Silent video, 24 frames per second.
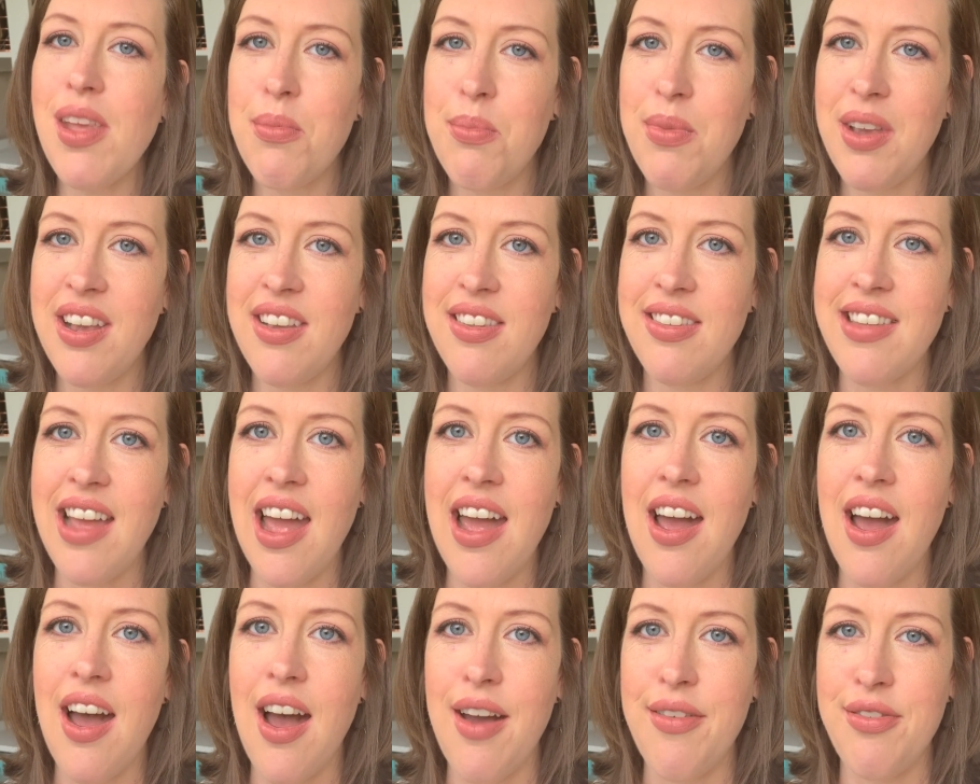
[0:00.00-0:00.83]
because
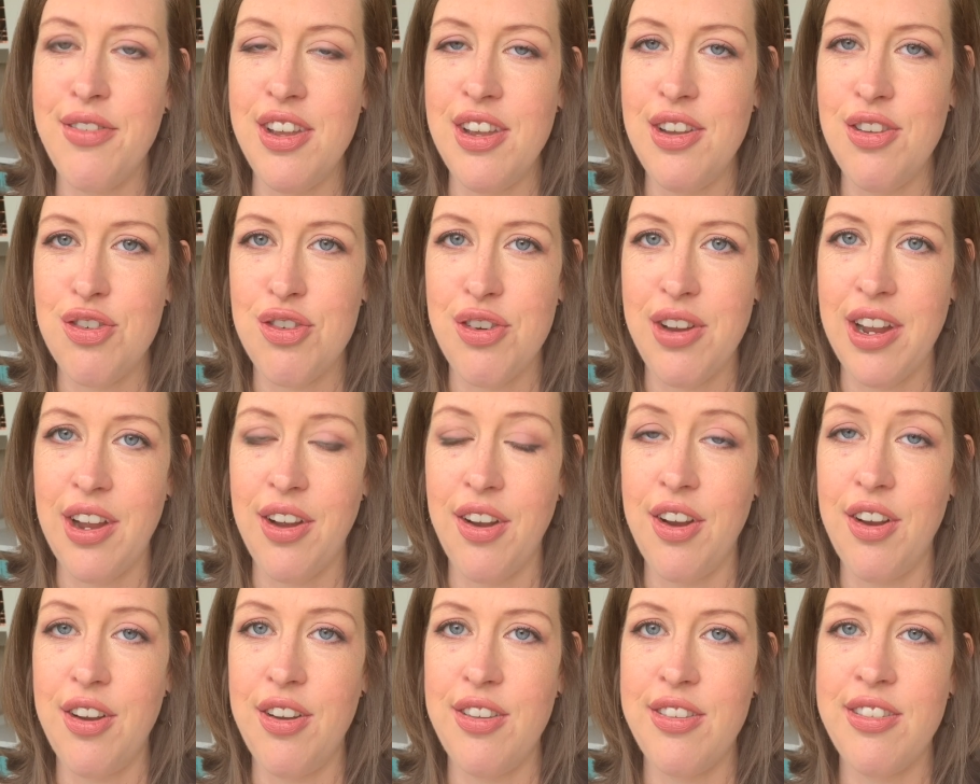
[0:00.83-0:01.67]
that often
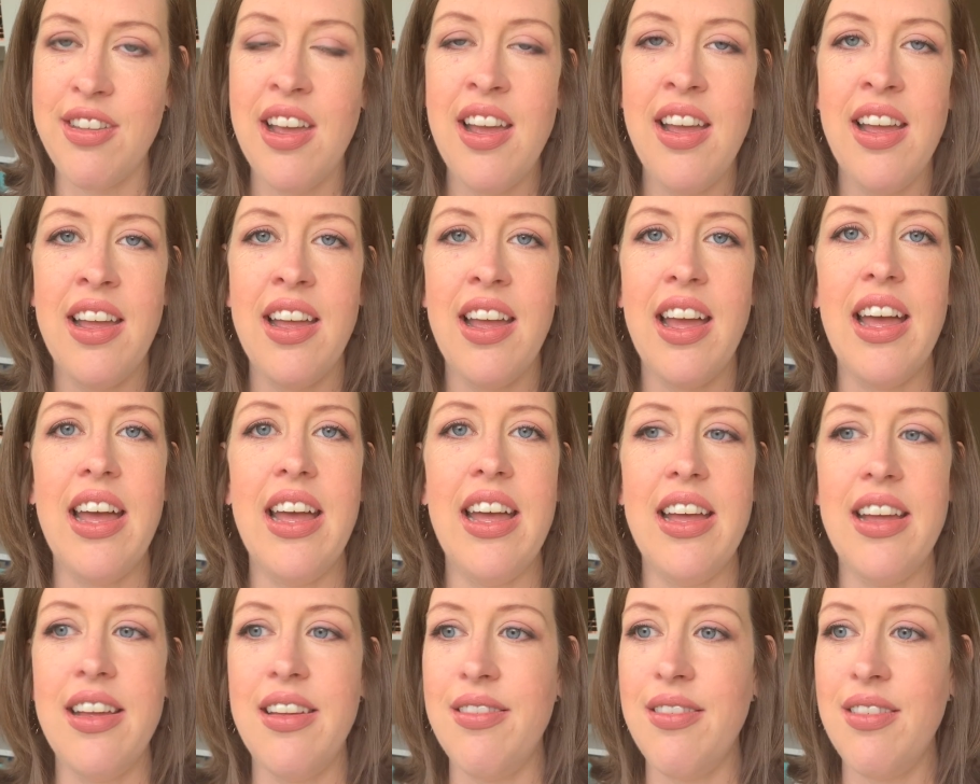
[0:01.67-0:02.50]
triggers
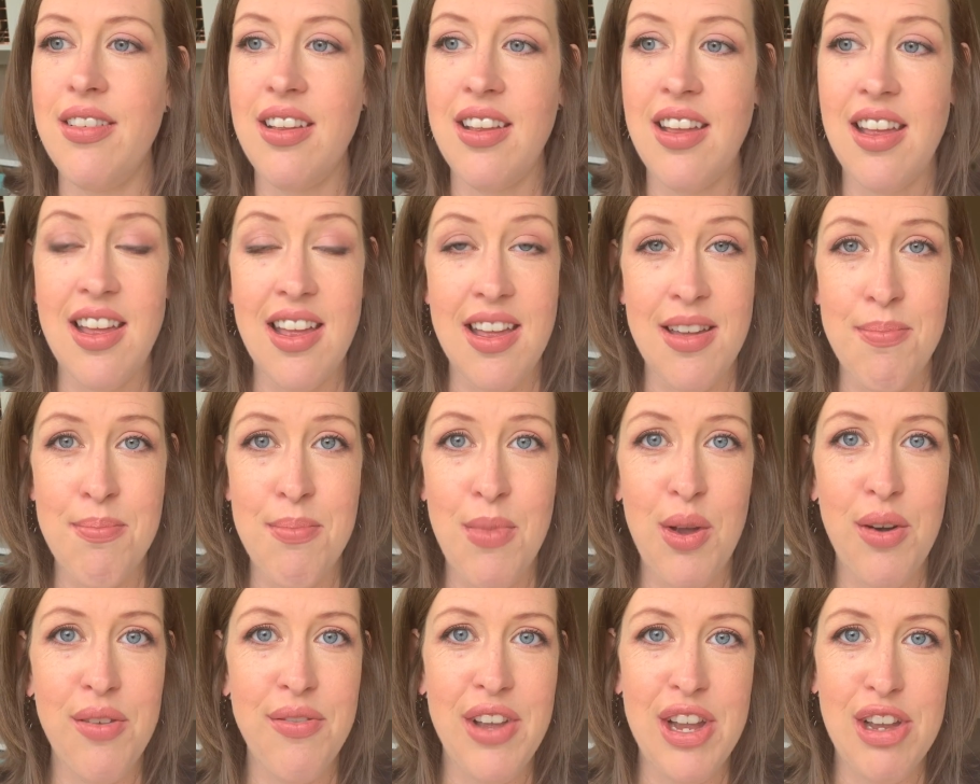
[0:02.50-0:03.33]
a
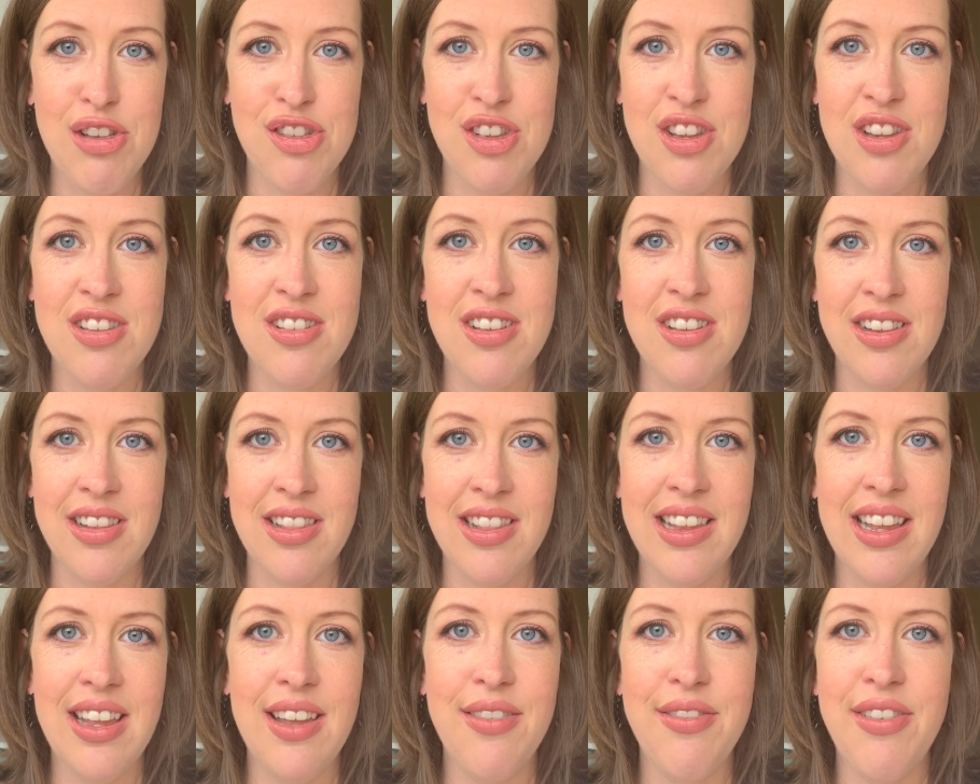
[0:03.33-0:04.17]
motivation to
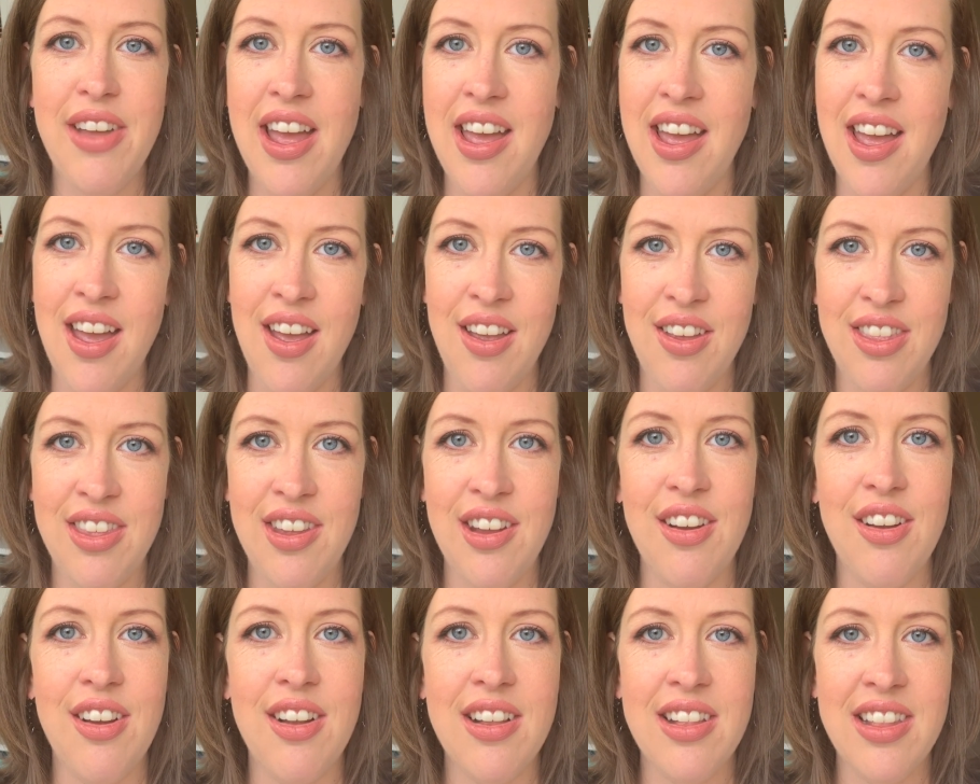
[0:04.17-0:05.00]
live a
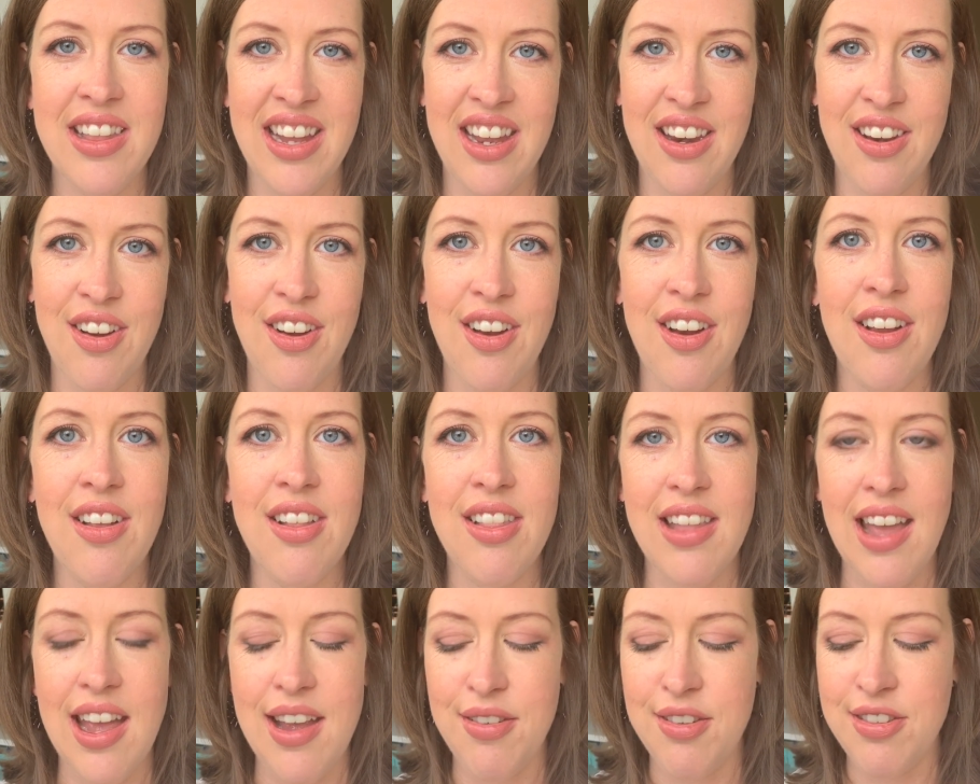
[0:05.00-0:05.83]
healthier, cleaner
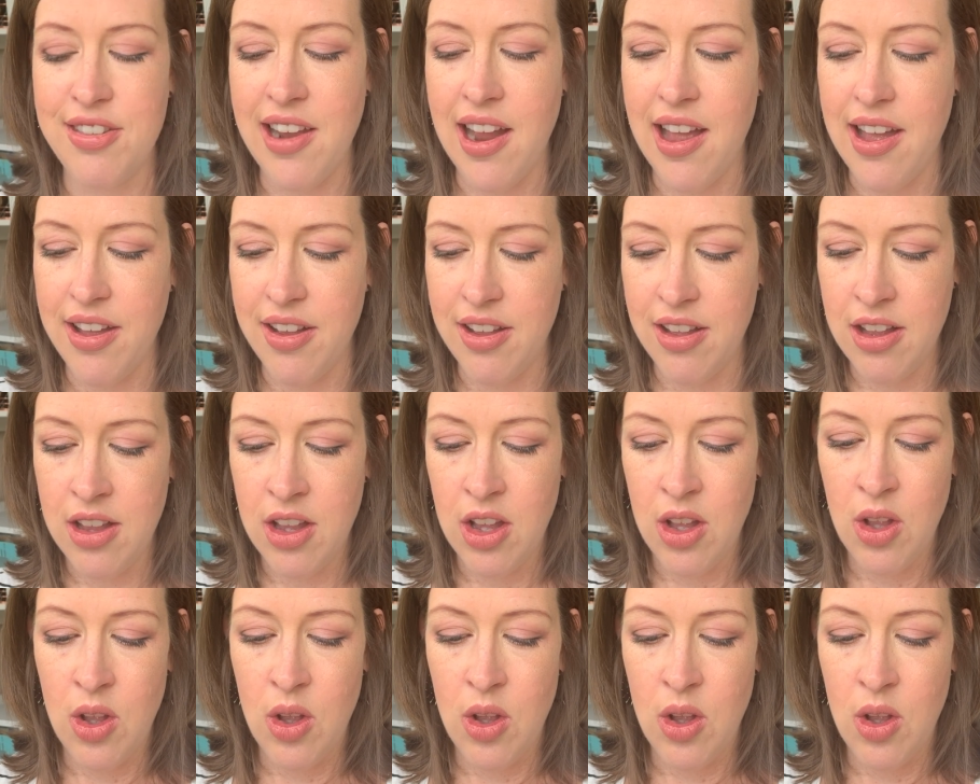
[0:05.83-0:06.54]
lifestyle,